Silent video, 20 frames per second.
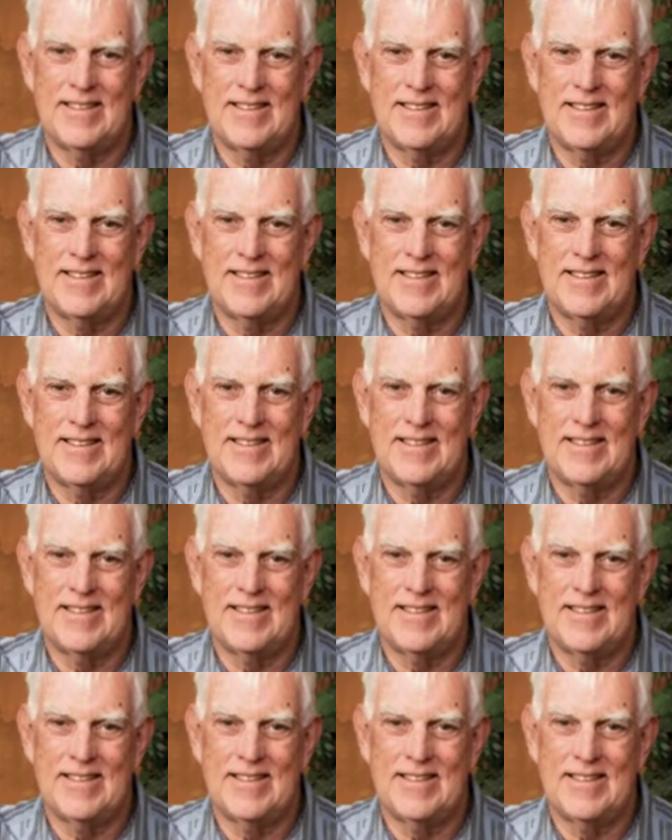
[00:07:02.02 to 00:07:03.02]

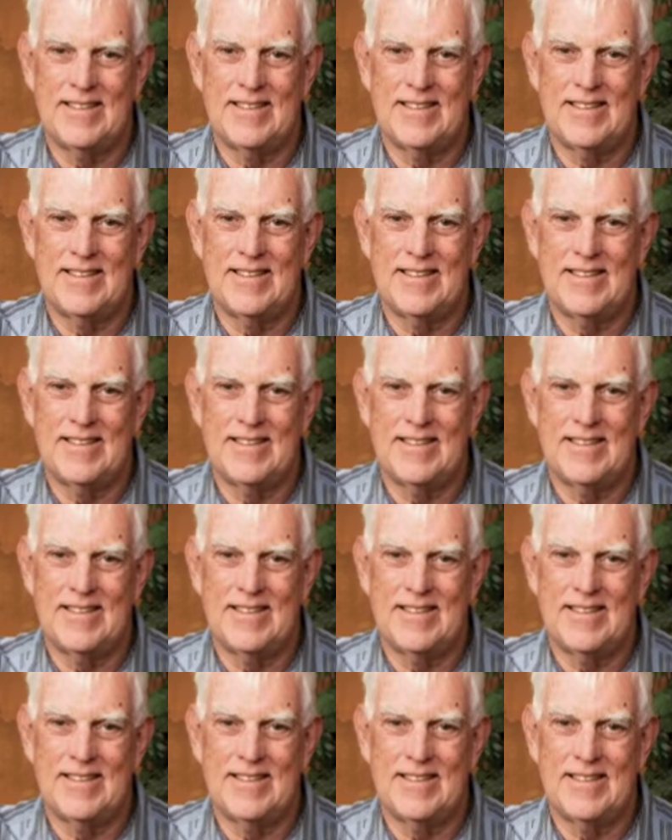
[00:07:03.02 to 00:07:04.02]

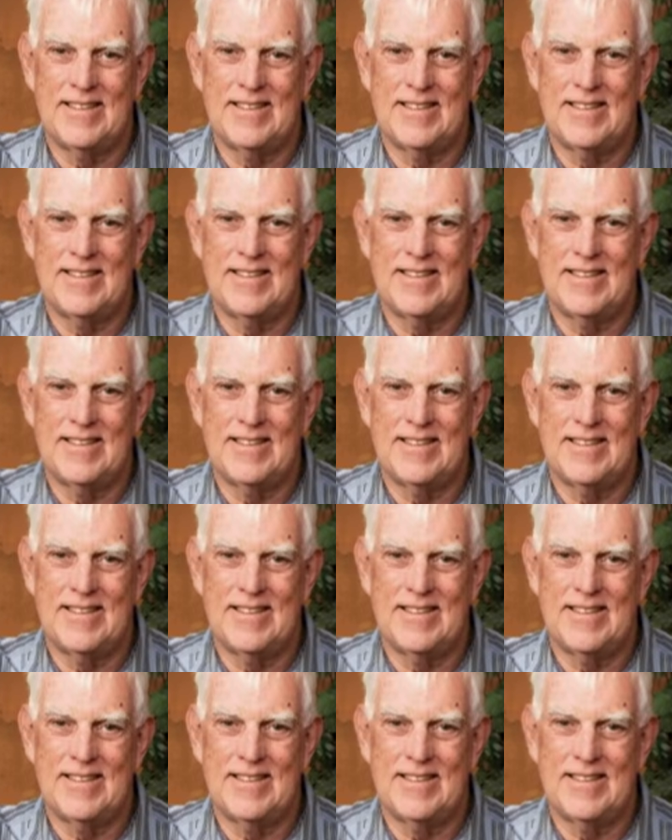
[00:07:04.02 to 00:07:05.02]

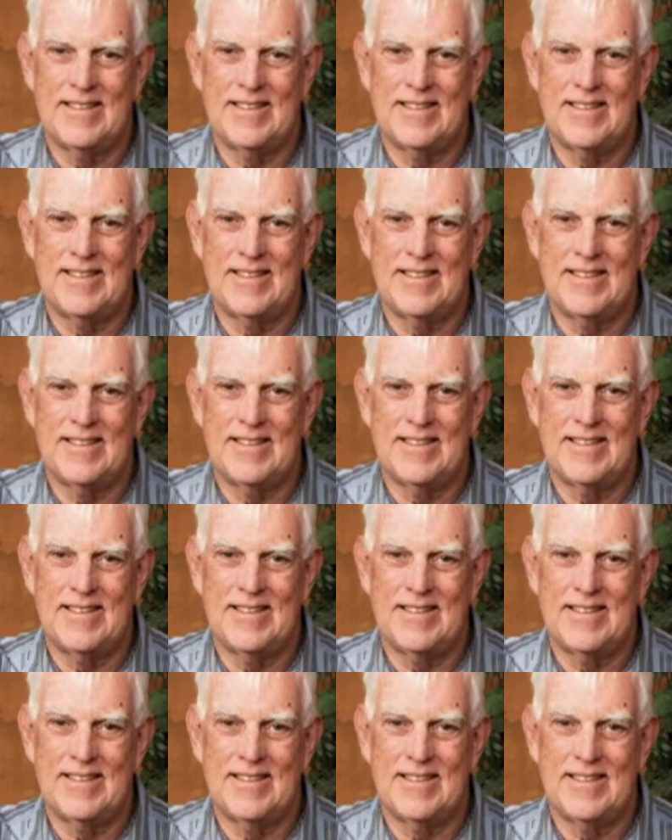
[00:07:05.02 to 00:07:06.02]

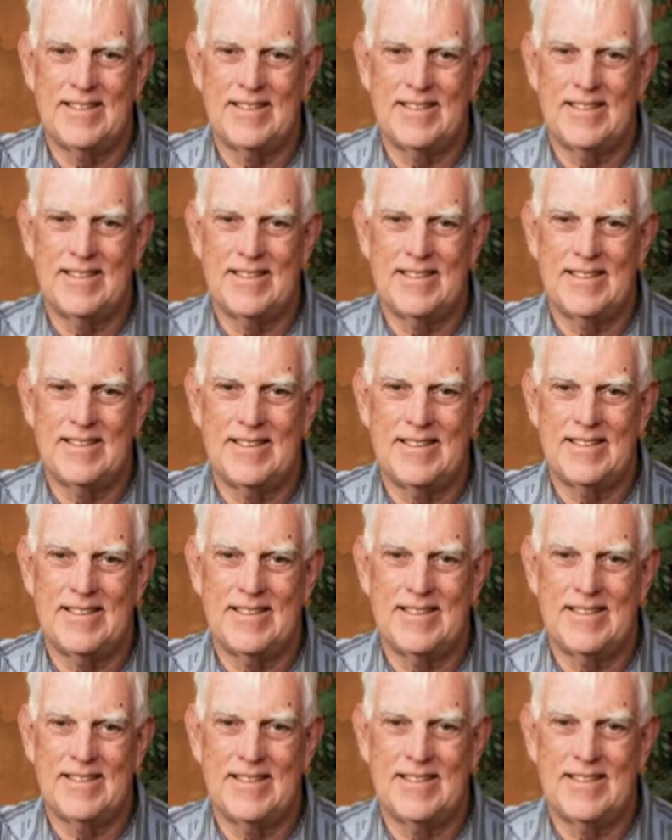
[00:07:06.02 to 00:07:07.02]

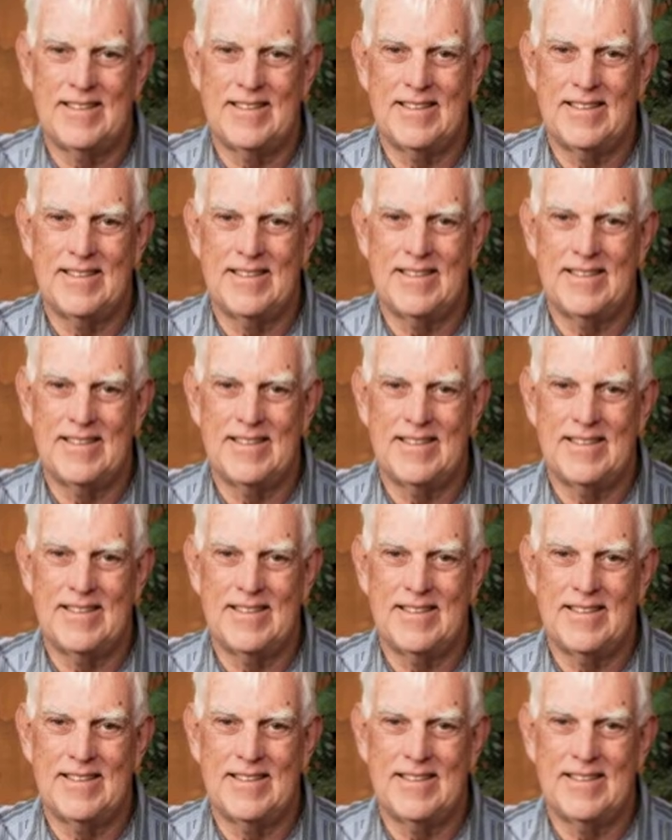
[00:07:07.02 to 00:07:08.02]

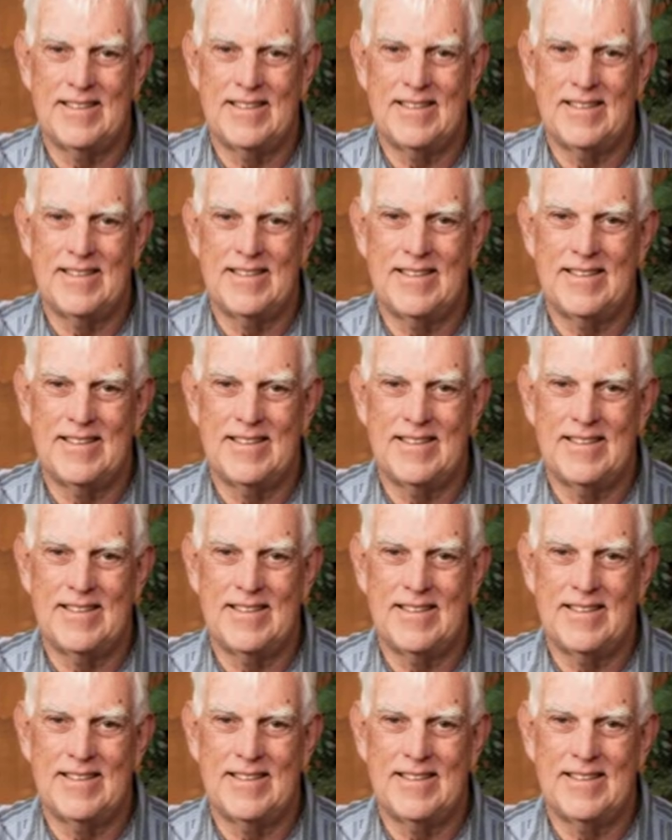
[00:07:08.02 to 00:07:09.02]

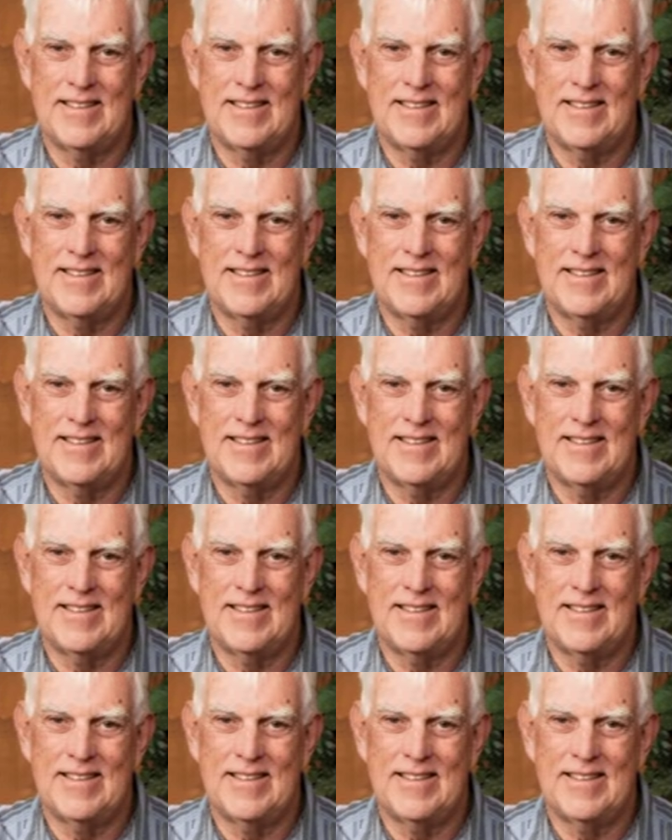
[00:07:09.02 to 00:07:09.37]
(silent)